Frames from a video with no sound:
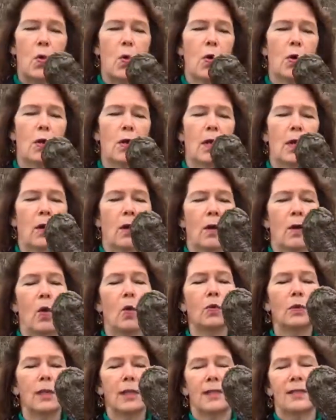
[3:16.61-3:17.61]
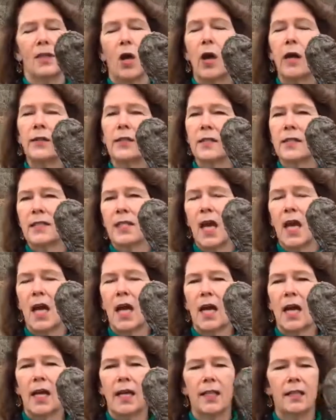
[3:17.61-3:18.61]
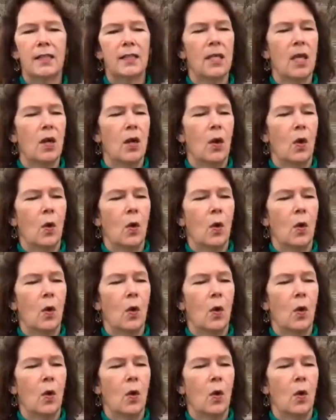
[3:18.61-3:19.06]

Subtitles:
or old lasagna sides